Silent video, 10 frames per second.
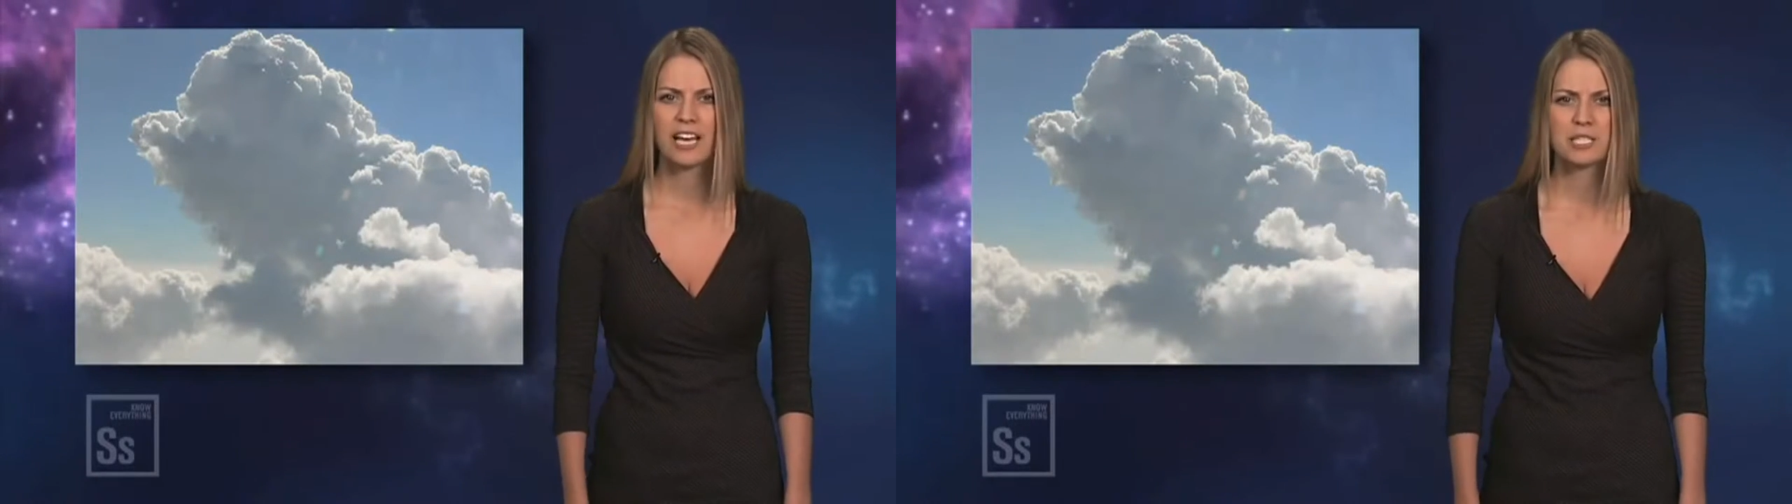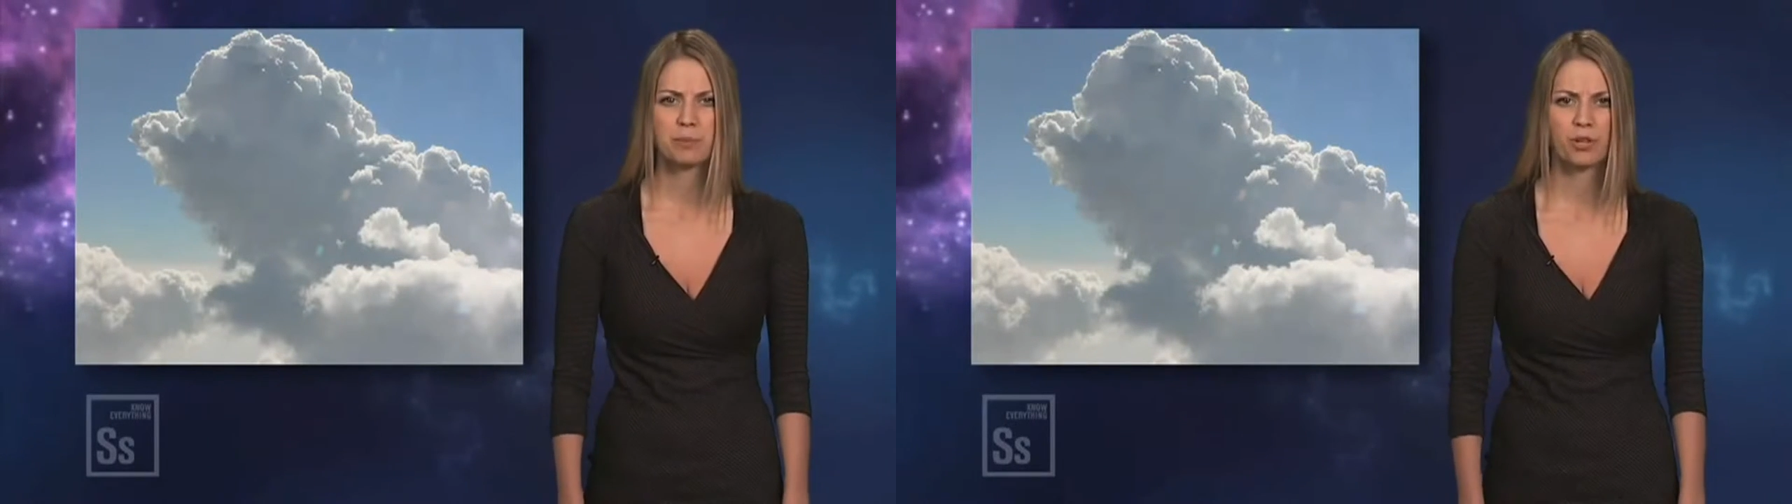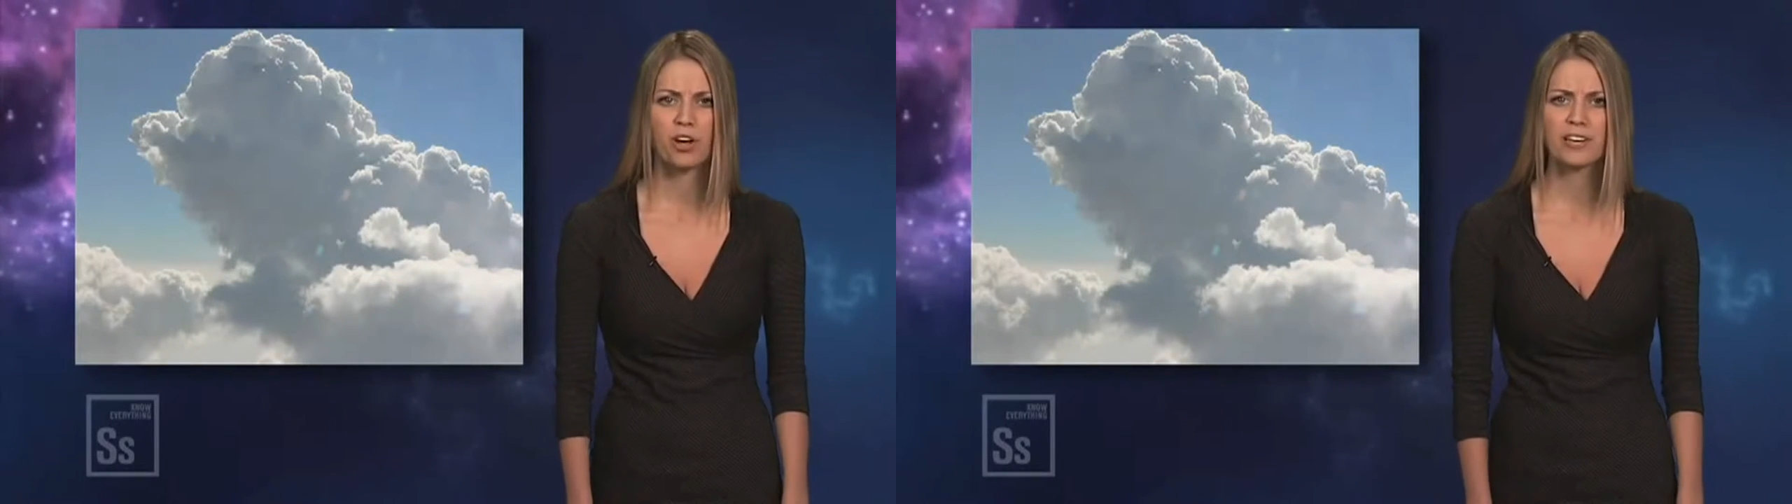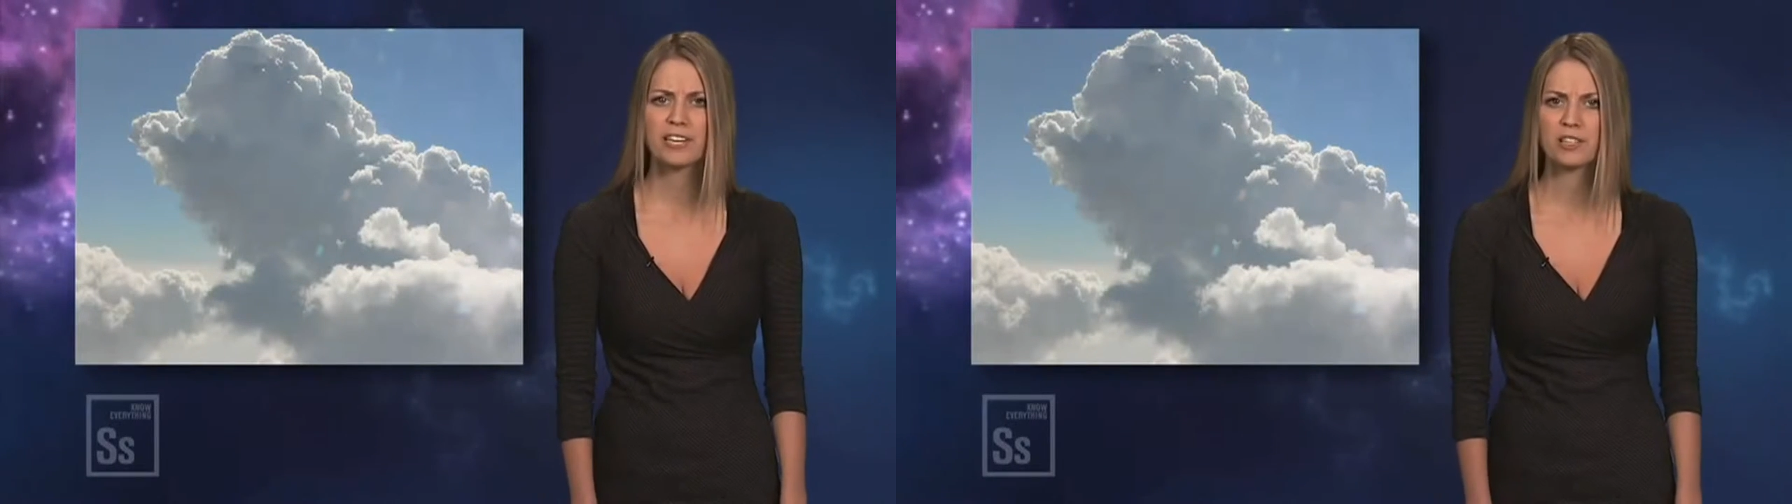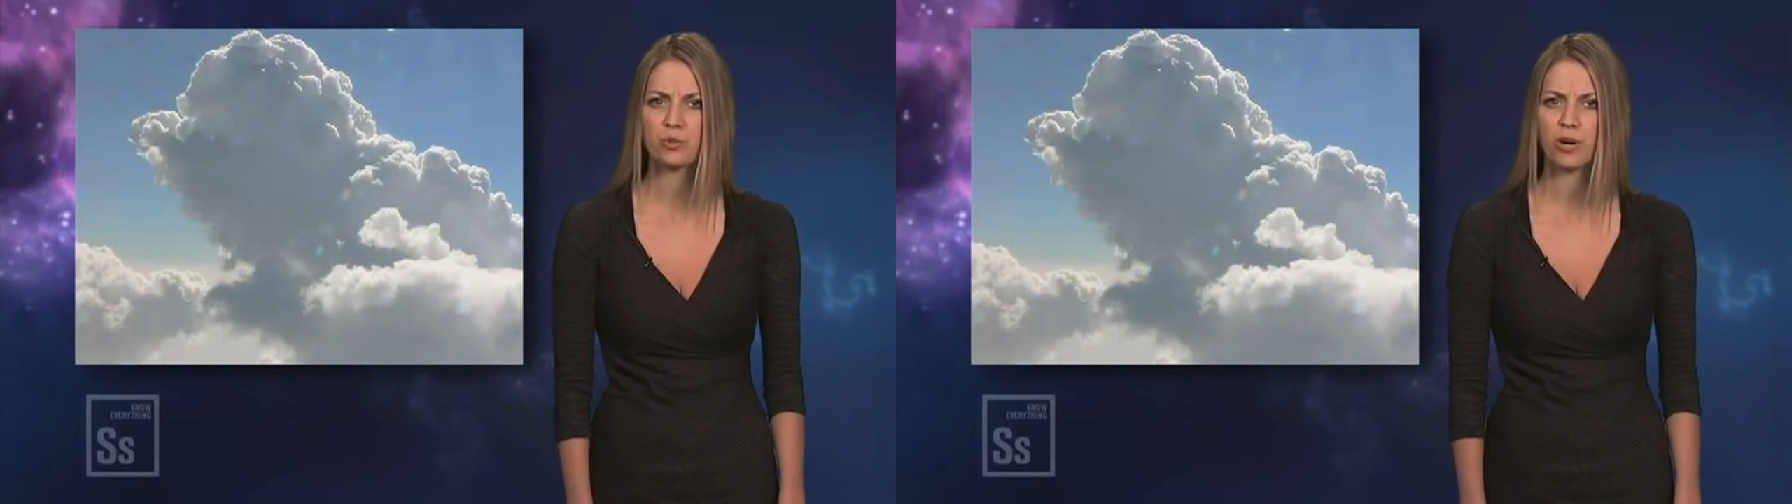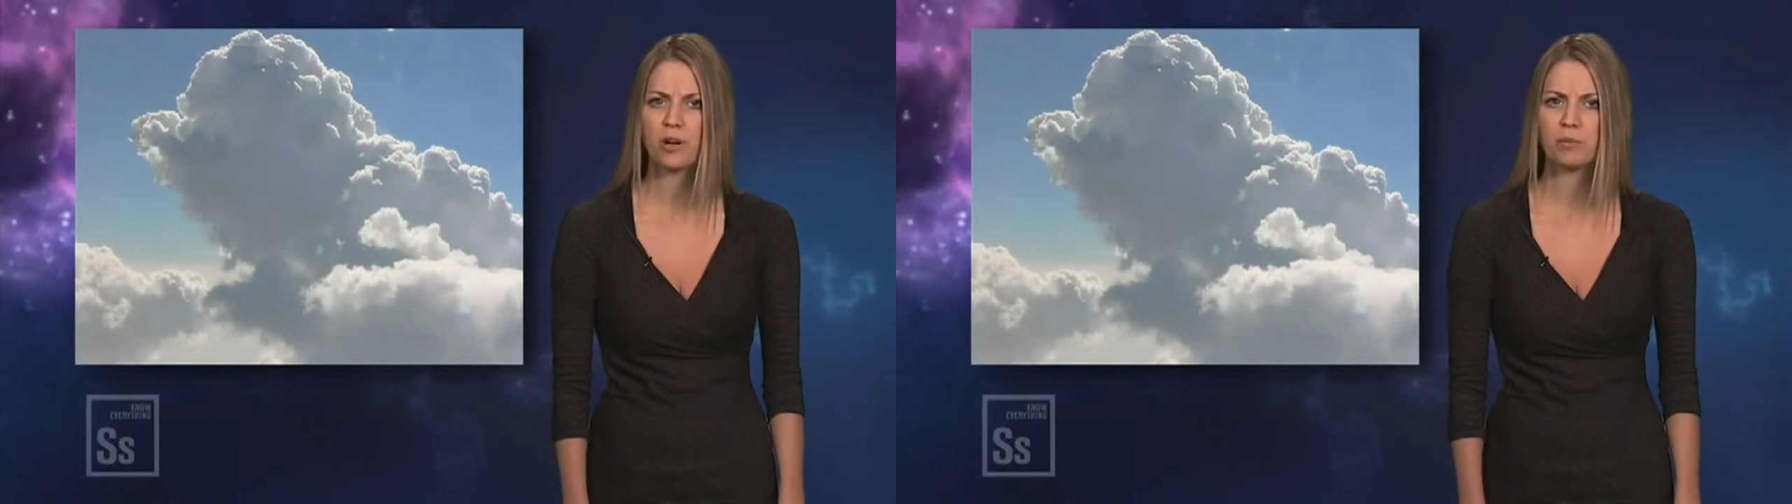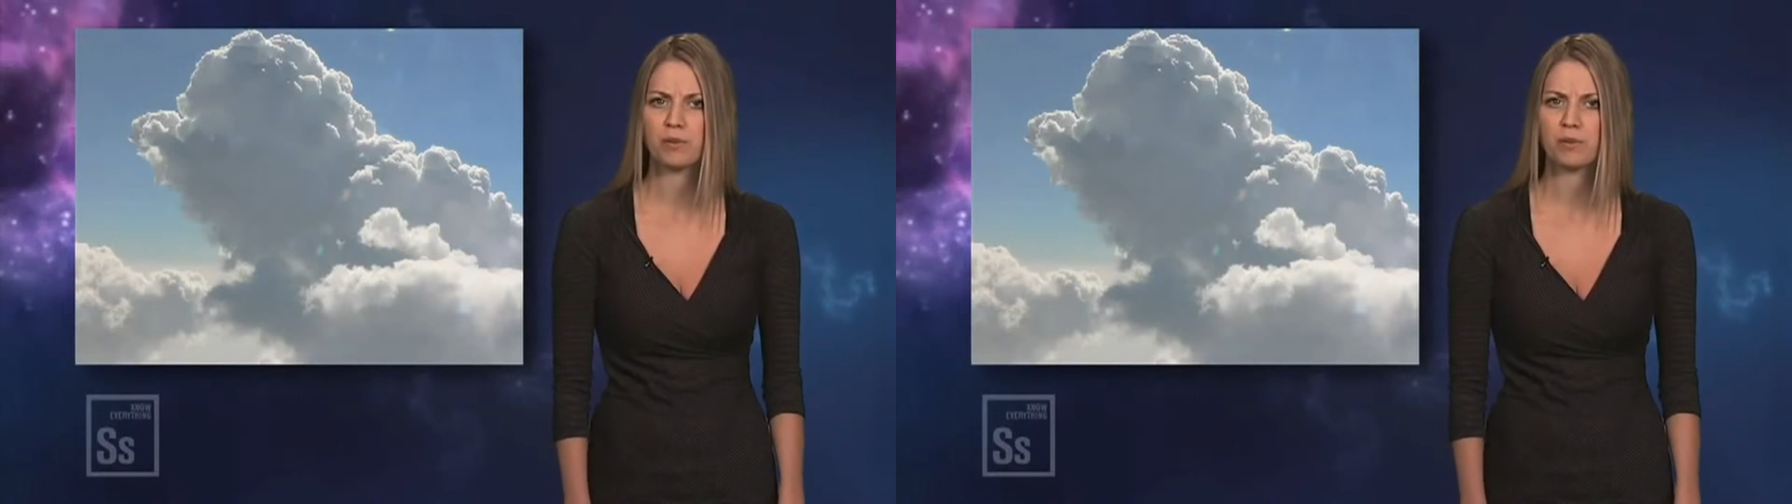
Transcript: as belonging in the realm